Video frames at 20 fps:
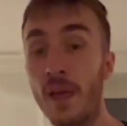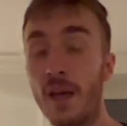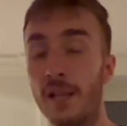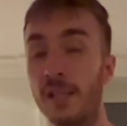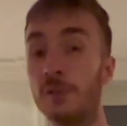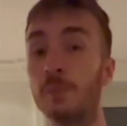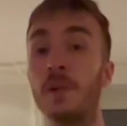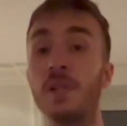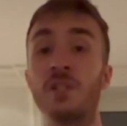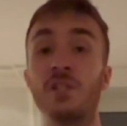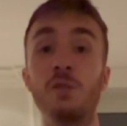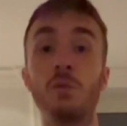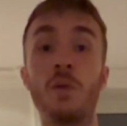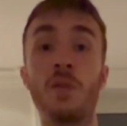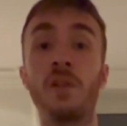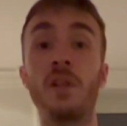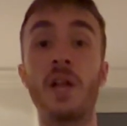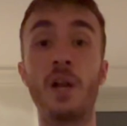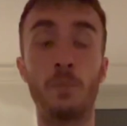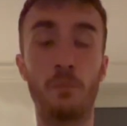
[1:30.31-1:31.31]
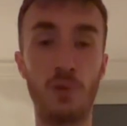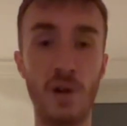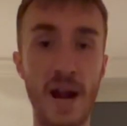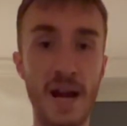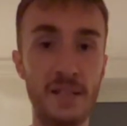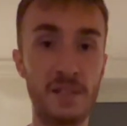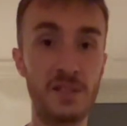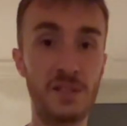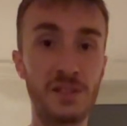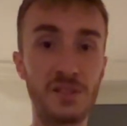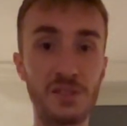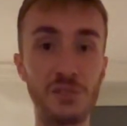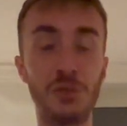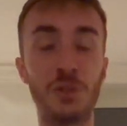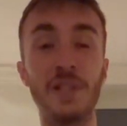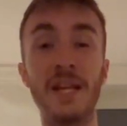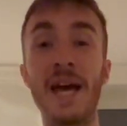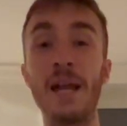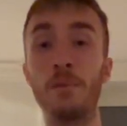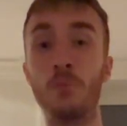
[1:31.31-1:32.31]
especially with a lot of practice. You
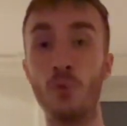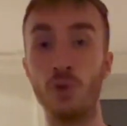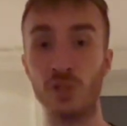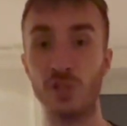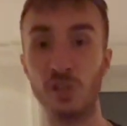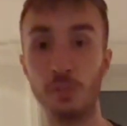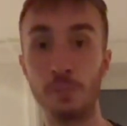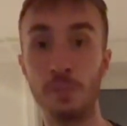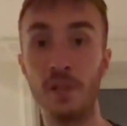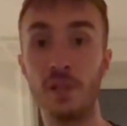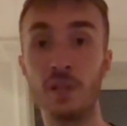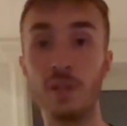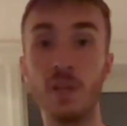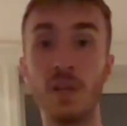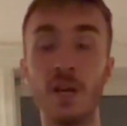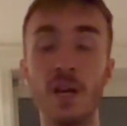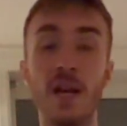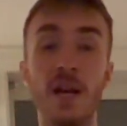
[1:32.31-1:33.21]
can add more spin.